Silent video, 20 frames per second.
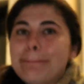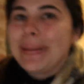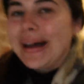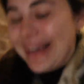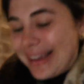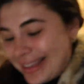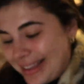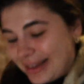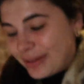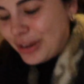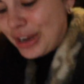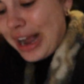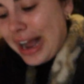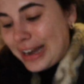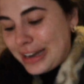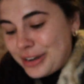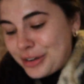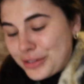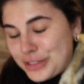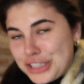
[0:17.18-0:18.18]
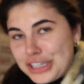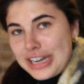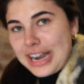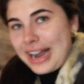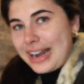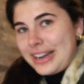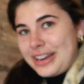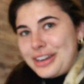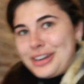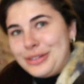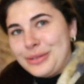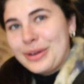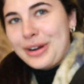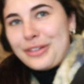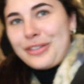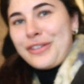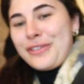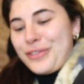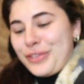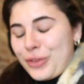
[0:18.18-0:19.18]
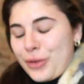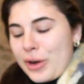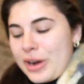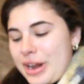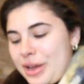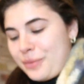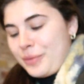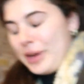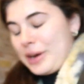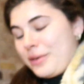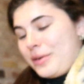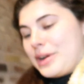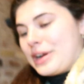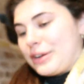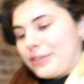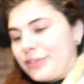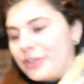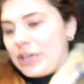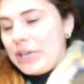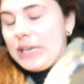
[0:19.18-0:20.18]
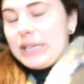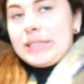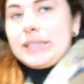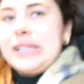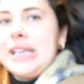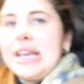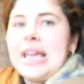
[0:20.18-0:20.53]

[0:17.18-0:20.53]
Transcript: But you gotta do what you gotta do. We're from Florida and we don't wanna freeze.